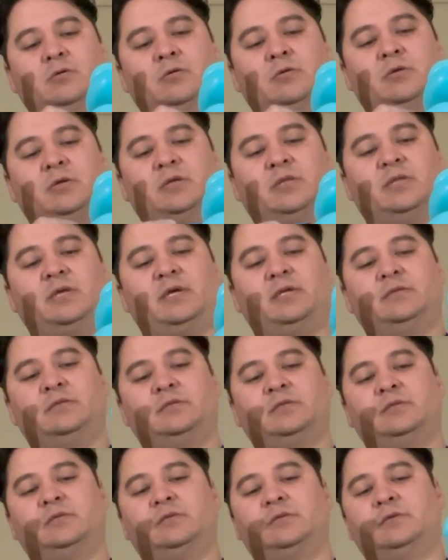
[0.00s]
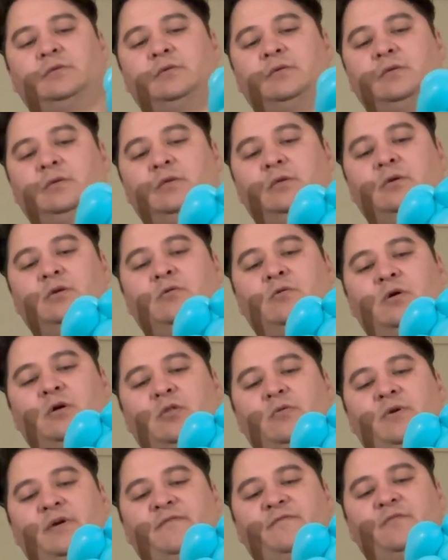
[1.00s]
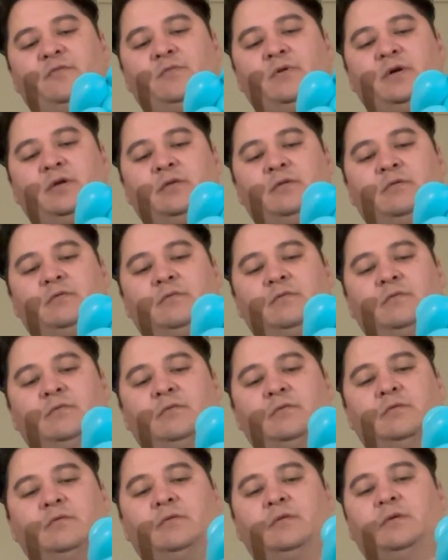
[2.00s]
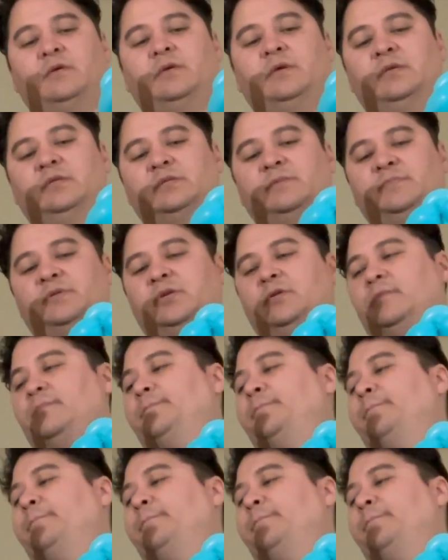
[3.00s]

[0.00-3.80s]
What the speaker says: Like that. You can go all the way if you want. It's up to you.